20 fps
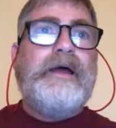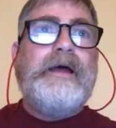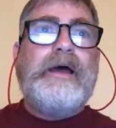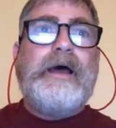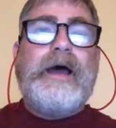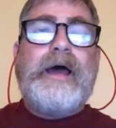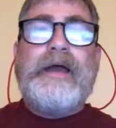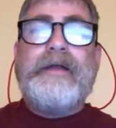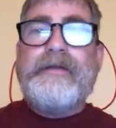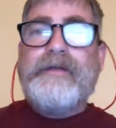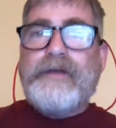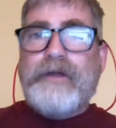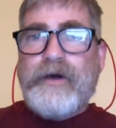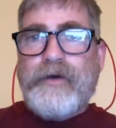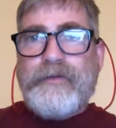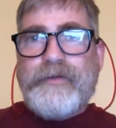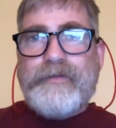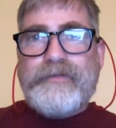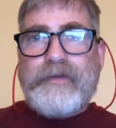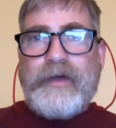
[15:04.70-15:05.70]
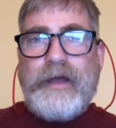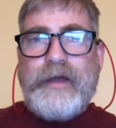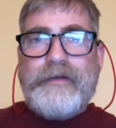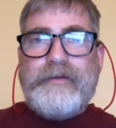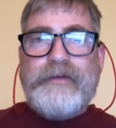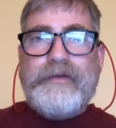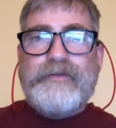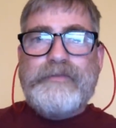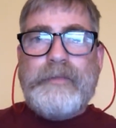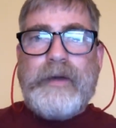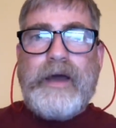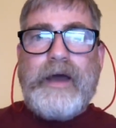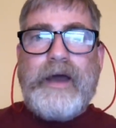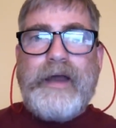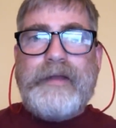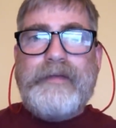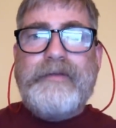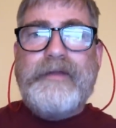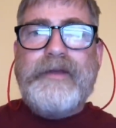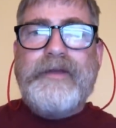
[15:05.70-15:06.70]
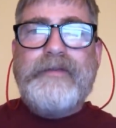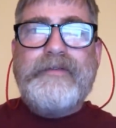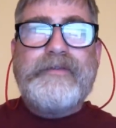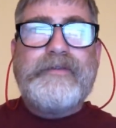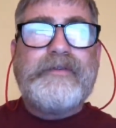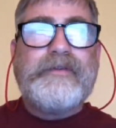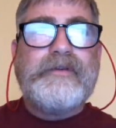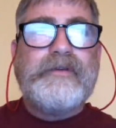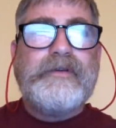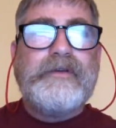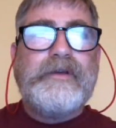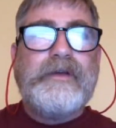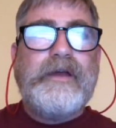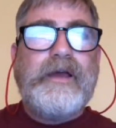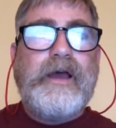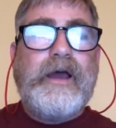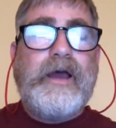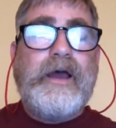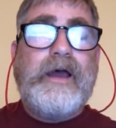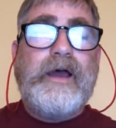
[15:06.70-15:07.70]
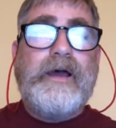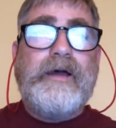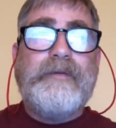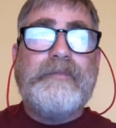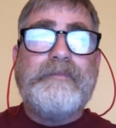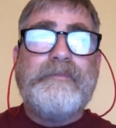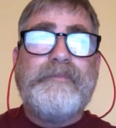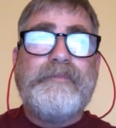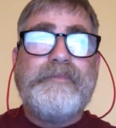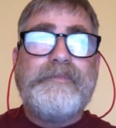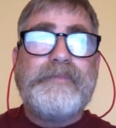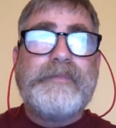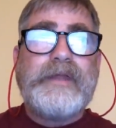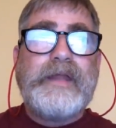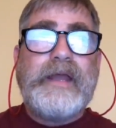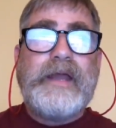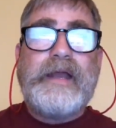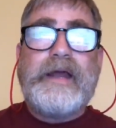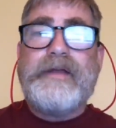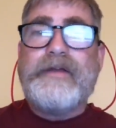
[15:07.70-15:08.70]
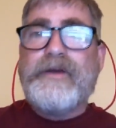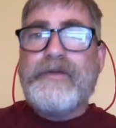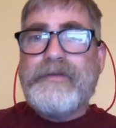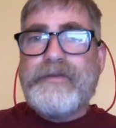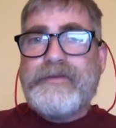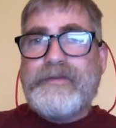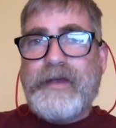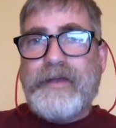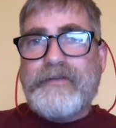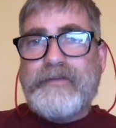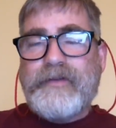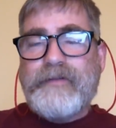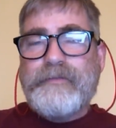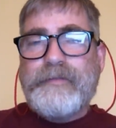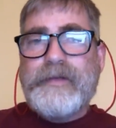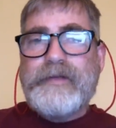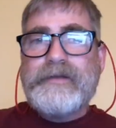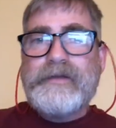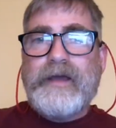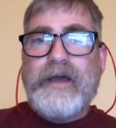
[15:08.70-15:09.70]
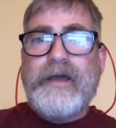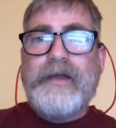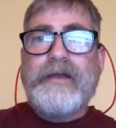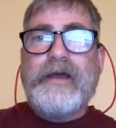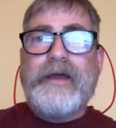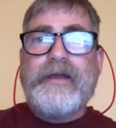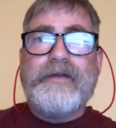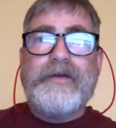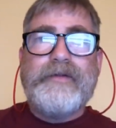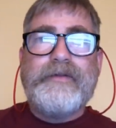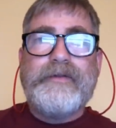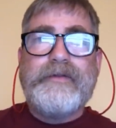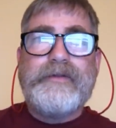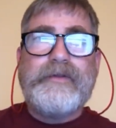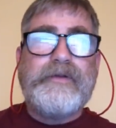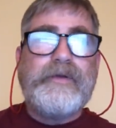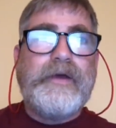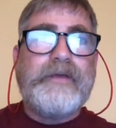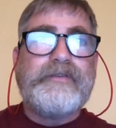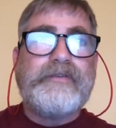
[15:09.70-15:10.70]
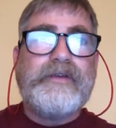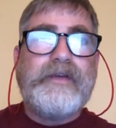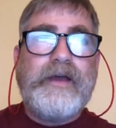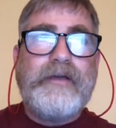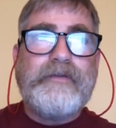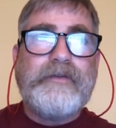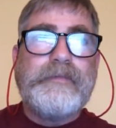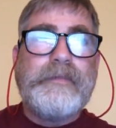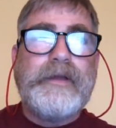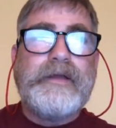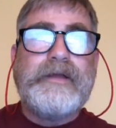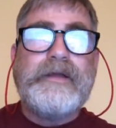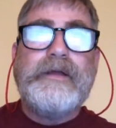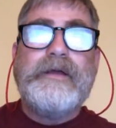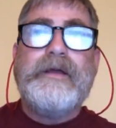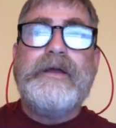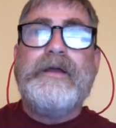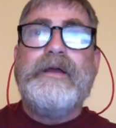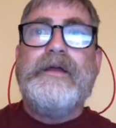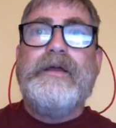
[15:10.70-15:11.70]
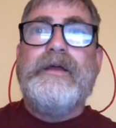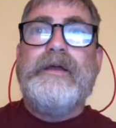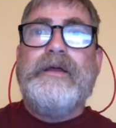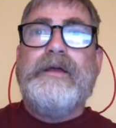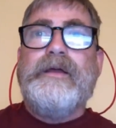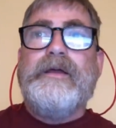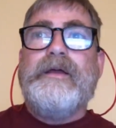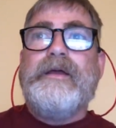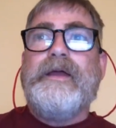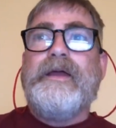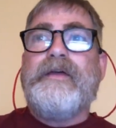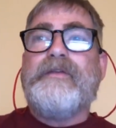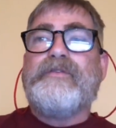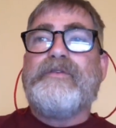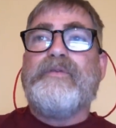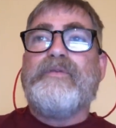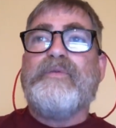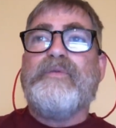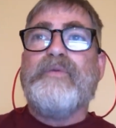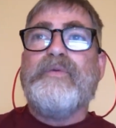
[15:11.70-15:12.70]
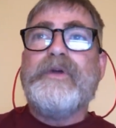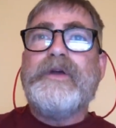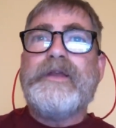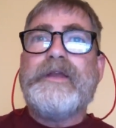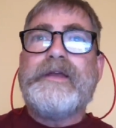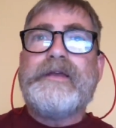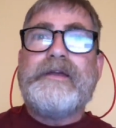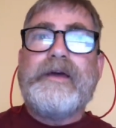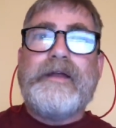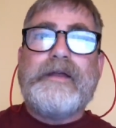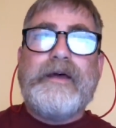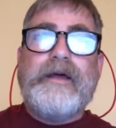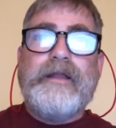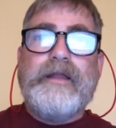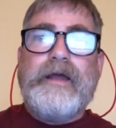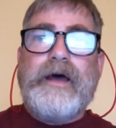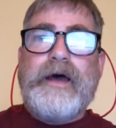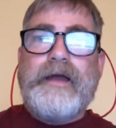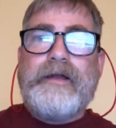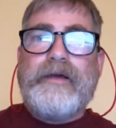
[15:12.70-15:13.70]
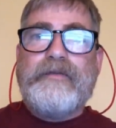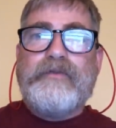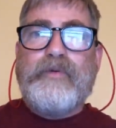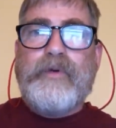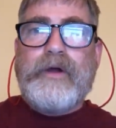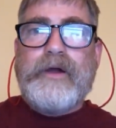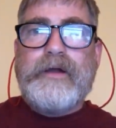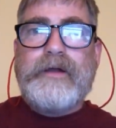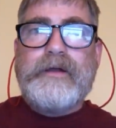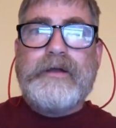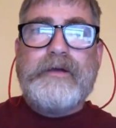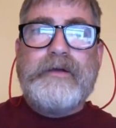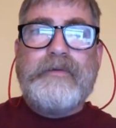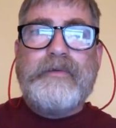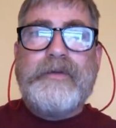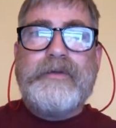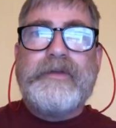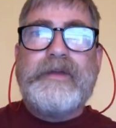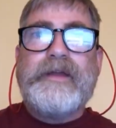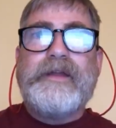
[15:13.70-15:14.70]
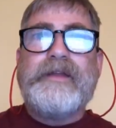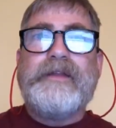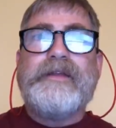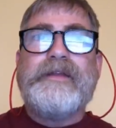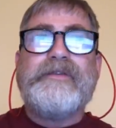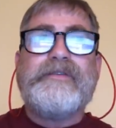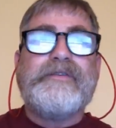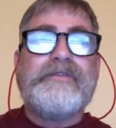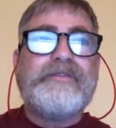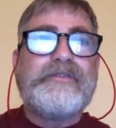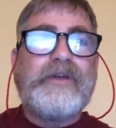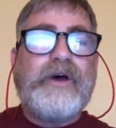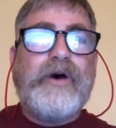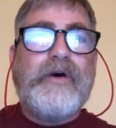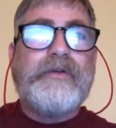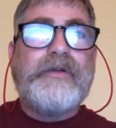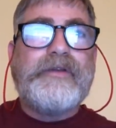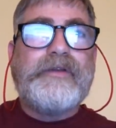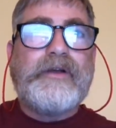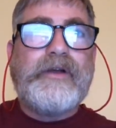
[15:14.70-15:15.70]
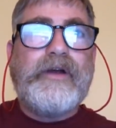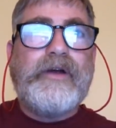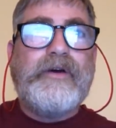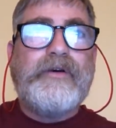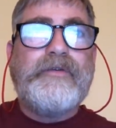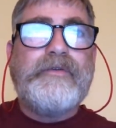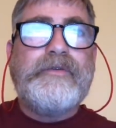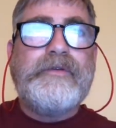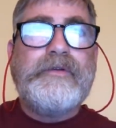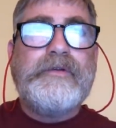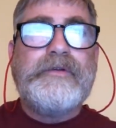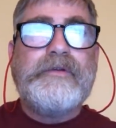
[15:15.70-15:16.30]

I know the scientists behind this, and I know the tests that have been done. I know that the U.S. government has really done a lot of work with getting these installed in their own